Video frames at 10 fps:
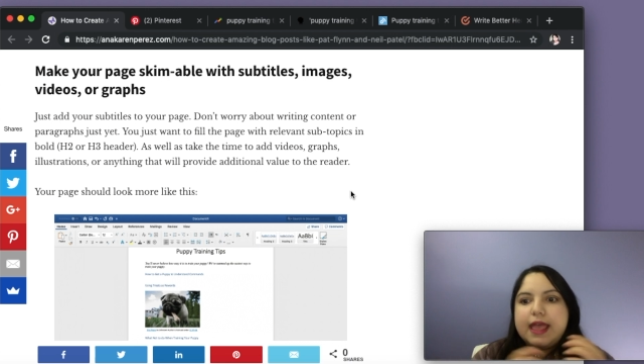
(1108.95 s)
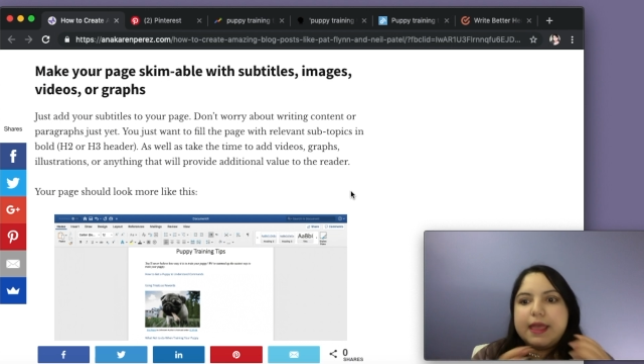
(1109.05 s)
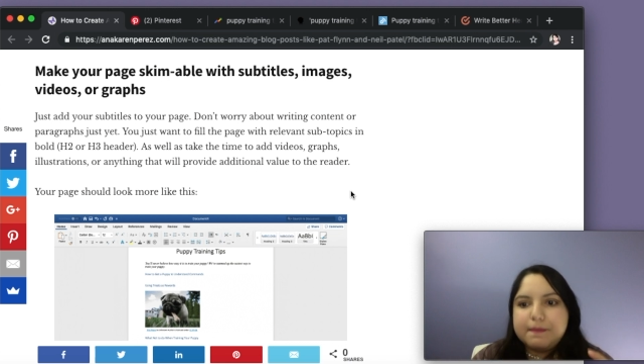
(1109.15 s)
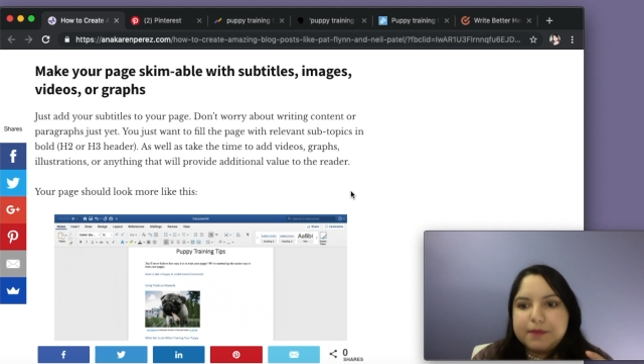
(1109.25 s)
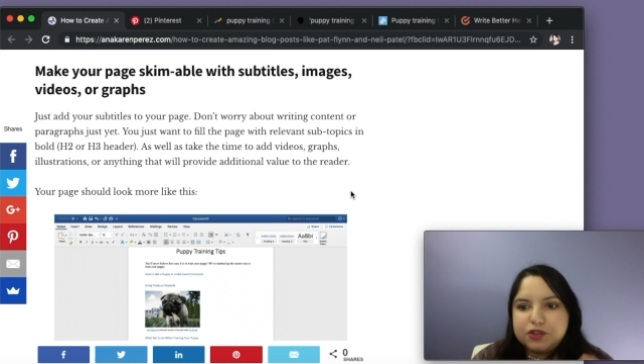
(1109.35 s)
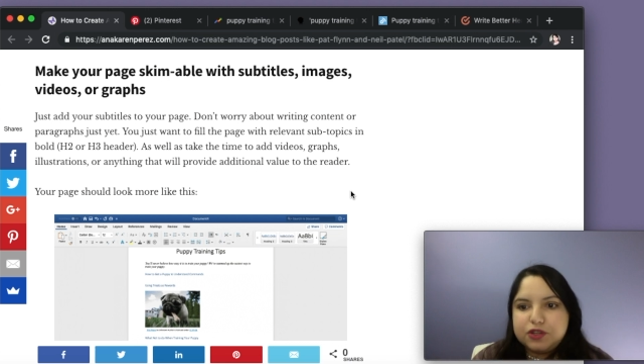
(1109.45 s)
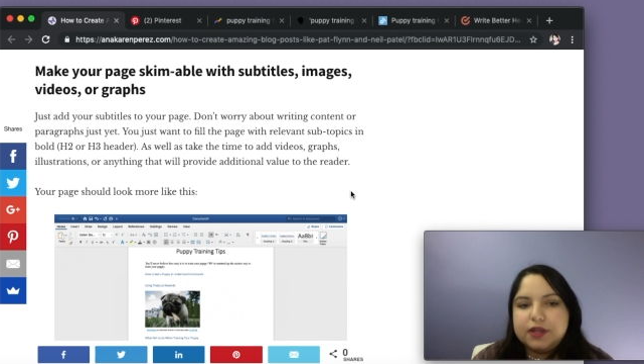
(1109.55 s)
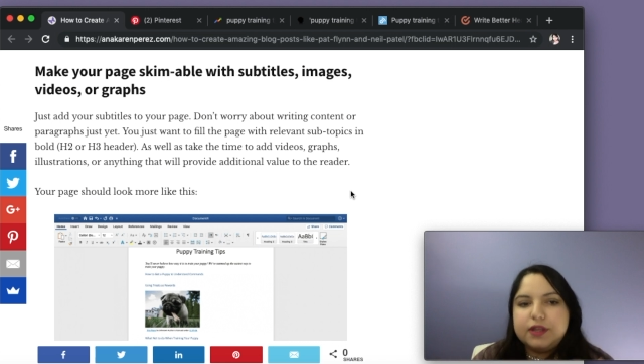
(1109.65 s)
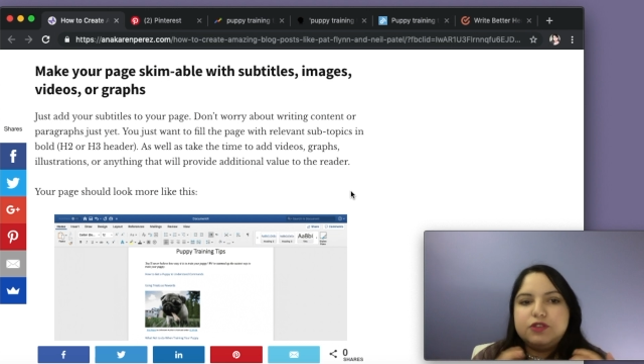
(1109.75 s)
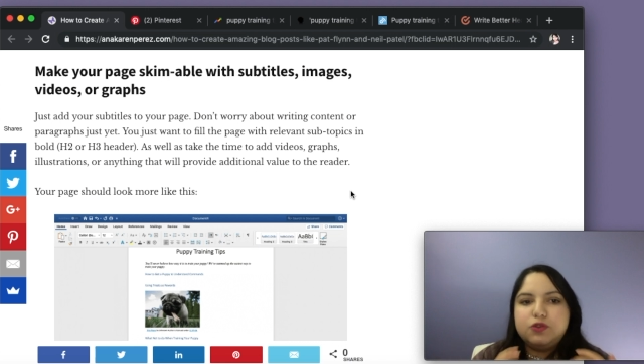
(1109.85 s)

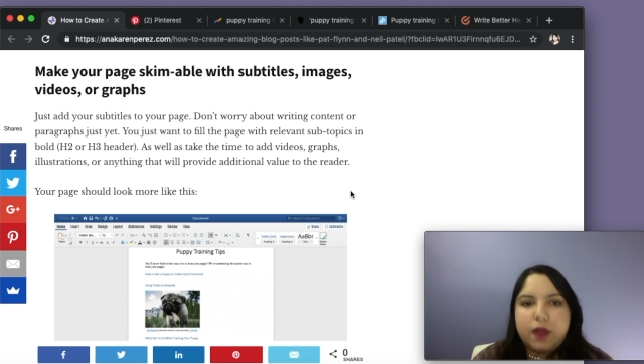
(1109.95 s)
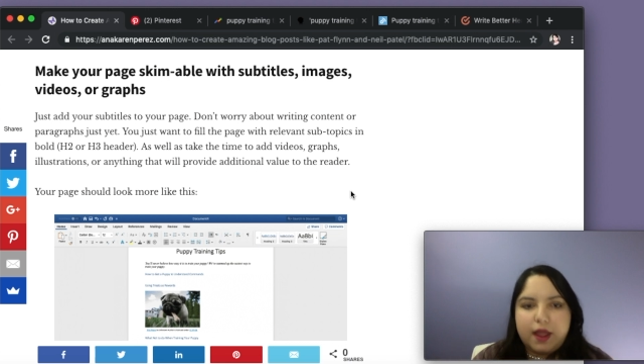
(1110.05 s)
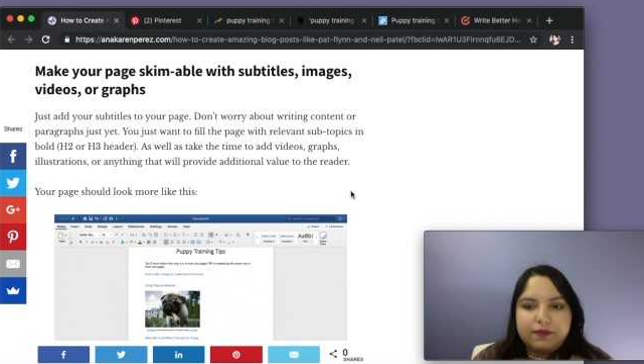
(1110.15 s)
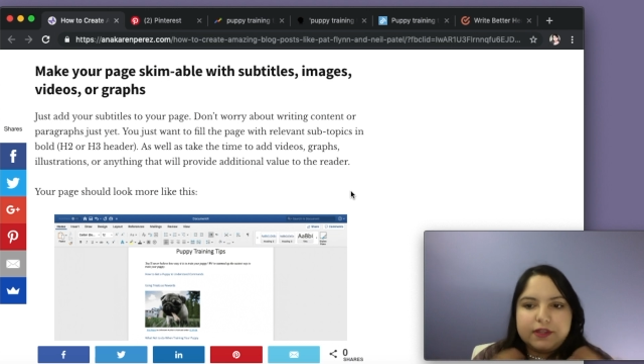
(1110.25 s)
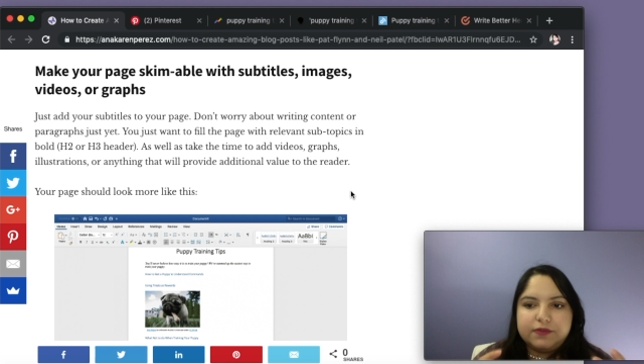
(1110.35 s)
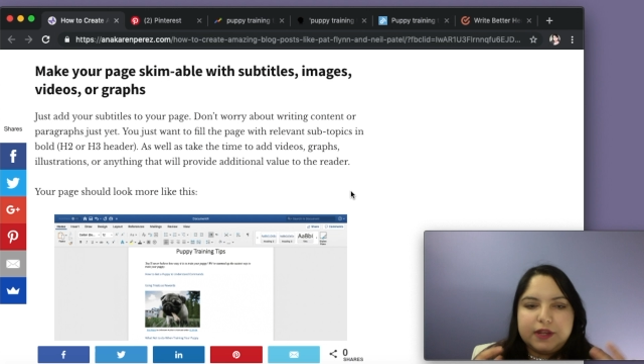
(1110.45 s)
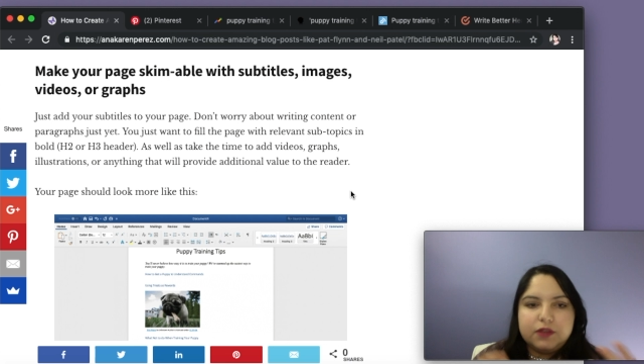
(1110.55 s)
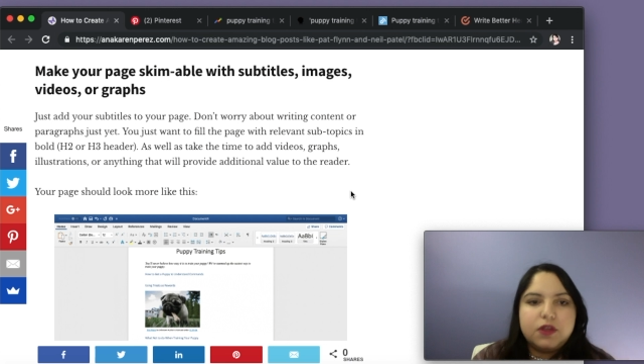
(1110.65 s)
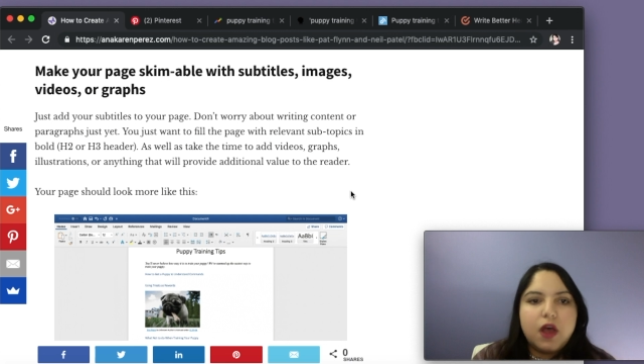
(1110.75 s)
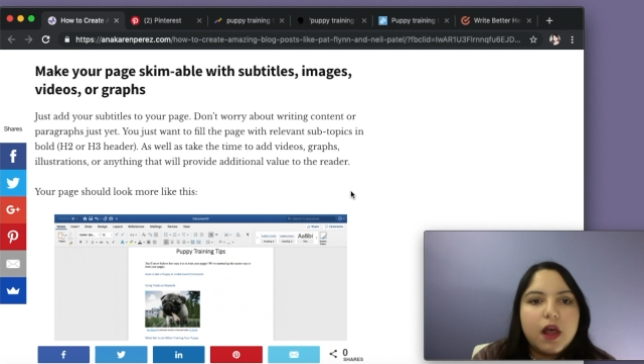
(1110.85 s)
images, graphics,
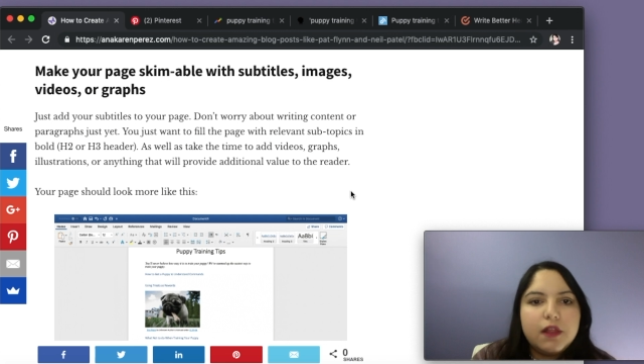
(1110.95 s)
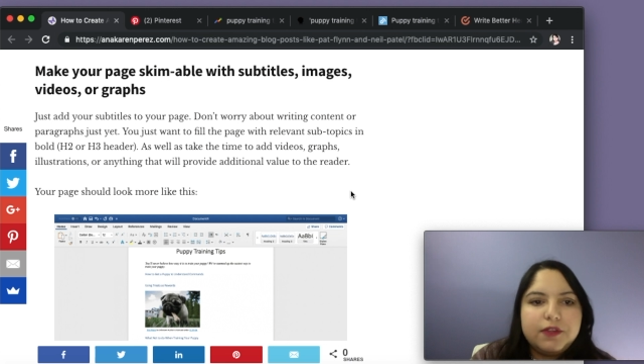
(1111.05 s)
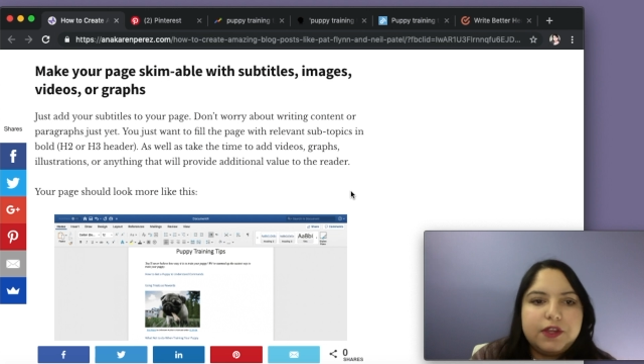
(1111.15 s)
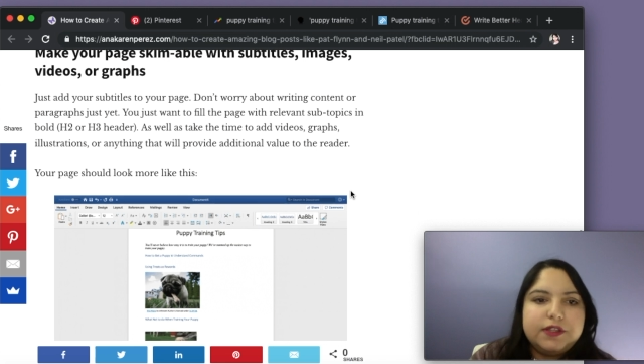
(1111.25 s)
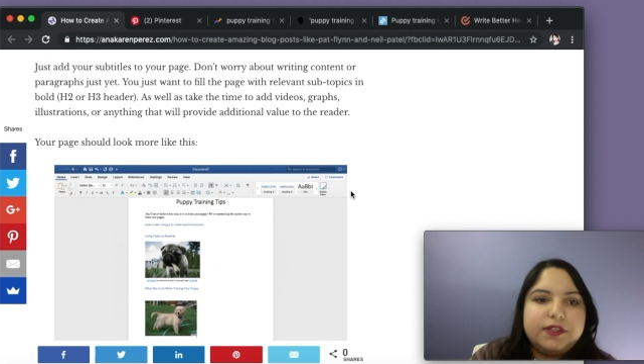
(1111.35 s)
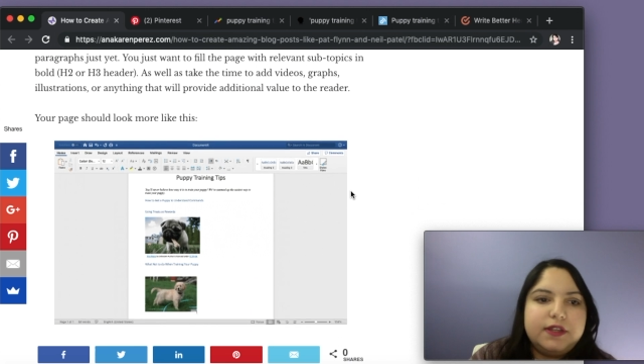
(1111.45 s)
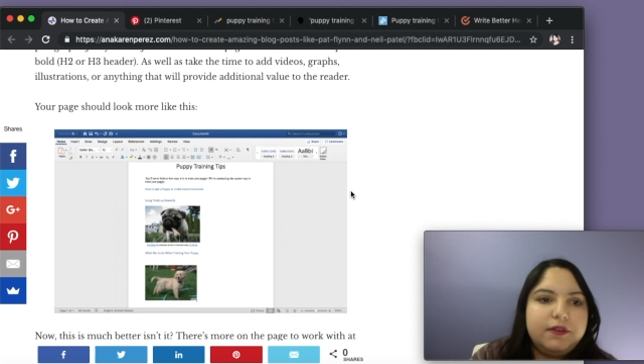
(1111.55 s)
videos, all of the good stuff.